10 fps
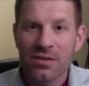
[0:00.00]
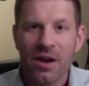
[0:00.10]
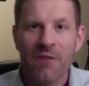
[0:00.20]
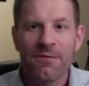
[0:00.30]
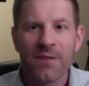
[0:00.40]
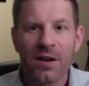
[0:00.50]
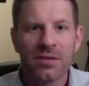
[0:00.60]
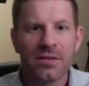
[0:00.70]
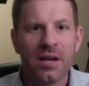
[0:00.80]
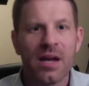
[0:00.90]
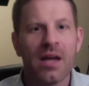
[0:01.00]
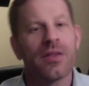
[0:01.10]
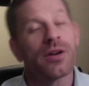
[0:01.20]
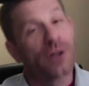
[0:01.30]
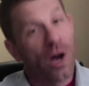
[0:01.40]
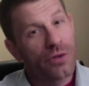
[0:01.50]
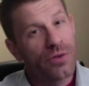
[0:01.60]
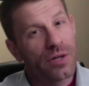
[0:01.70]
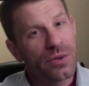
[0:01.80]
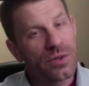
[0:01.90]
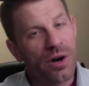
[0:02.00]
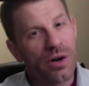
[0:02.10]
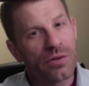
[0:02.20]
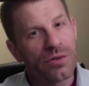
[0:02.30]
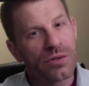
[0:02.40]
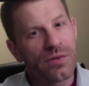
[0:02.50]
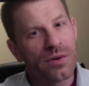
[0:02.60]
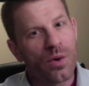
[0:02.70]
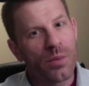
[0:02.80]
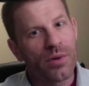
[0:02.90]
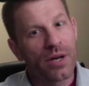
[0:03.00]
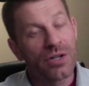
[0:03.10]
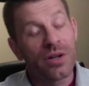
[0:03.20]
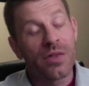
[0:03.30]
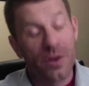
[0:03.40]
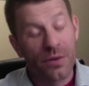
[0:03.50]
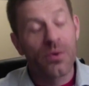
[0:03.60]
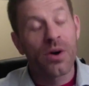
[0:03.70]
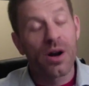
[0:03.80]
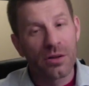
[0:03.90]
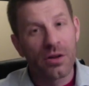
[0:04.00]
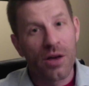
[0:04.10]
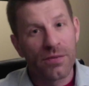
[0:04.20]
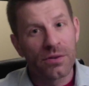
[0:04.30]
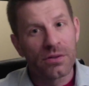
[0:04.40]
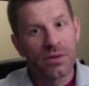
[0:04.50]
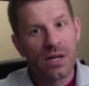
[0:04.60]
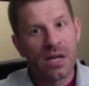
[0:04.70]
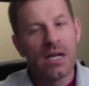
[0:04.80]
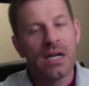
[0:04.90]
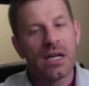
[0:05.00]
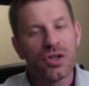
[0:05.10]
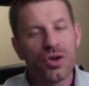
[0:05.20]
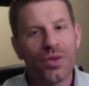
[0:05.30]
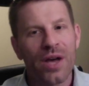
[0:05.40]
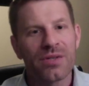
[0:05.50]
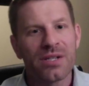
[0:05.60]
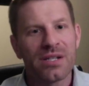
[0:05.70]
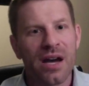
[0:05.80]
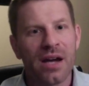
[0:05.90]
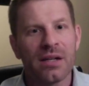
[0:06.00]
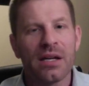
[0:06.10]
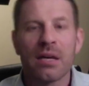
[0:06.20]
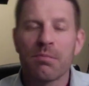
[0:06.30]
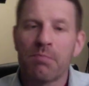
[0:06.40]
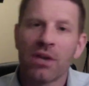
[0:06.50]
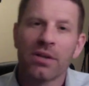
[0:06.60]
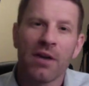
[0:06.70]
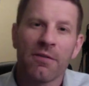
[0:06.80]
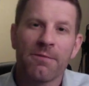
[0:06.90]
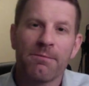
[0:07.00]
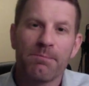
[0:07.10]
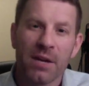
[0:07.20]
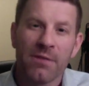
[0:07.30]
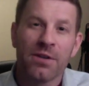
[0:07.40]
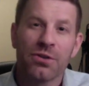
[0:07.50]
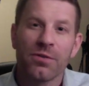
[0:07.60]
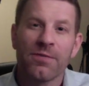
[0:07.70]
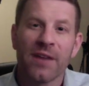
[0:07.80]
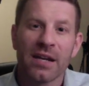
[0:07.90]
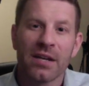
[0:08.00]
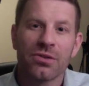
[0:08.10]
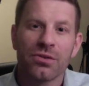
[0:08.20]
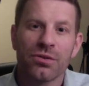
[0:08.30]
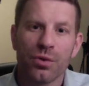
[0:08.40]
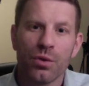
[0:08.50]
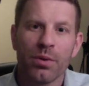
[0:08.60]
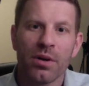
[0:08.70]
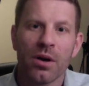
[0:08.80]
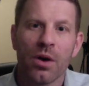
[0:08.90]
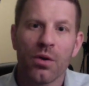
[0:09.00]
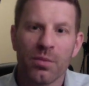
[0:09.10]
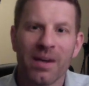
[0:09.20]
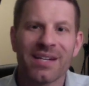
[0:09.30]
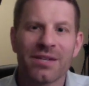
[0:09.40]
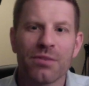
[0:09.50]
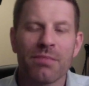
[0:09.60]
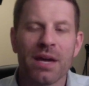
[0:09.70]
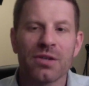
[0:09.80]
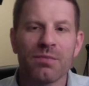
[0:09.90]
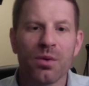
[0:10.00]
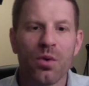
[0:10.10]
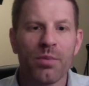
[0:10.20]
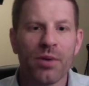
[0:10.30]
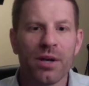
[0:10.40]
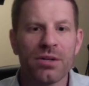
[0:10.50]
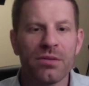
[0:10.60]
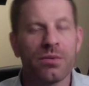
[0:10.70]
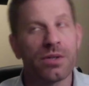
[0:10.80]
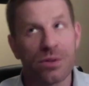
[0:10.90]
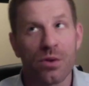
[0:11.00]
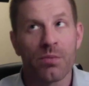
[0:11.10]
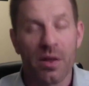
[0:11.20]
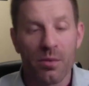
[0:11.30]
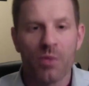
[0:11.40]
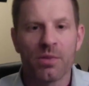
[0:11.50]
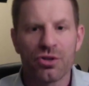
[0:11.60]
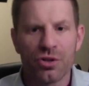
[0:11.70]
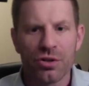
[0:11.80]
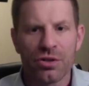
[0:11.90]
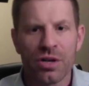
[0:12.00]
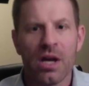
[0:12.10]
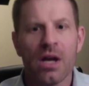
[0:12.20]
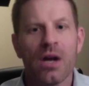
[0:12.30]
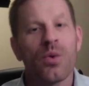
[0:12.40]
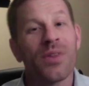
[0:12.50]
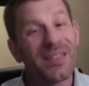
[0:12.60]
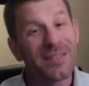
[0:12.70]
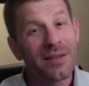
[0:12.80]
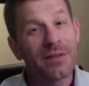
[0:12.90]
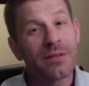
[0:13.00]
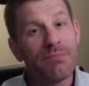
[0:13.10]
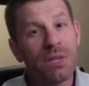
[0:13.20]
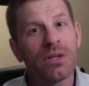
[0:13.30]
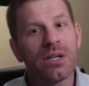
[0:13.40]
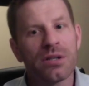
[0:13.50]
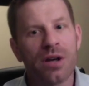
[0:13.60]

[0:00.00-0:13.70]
of funds that are contrary to its articles of incorporation and therefore unlawful. In 2009, it bailed out Beneficial Financial Group, owned by Desert Management Corporation, which is owned by the Mormon Church, with a $6 million